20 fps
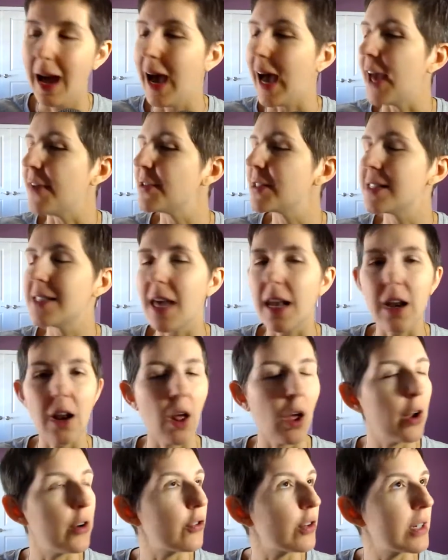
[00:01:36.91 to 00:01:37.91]
I've said it
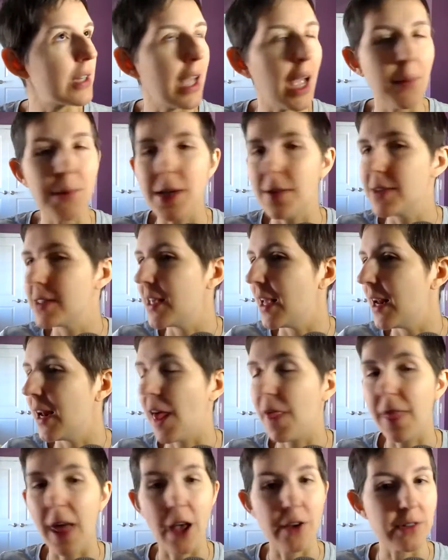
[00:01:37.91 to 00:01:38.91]
100 times. I've said it
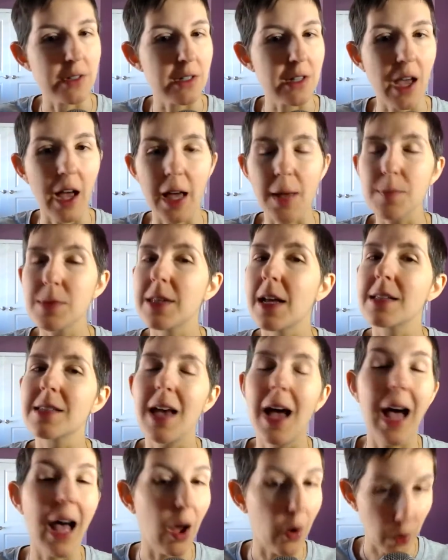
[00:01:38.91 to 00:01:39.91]
1,000 times. That's
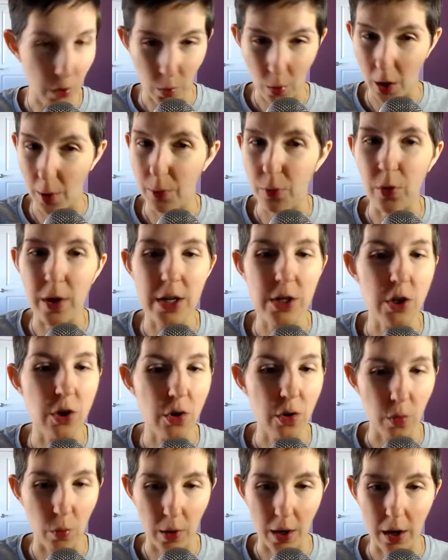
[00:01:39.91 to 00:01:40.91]
how you upgrade your
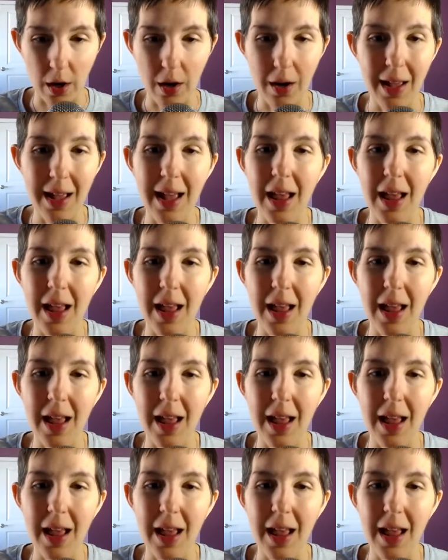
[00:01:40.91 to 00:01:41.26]
career.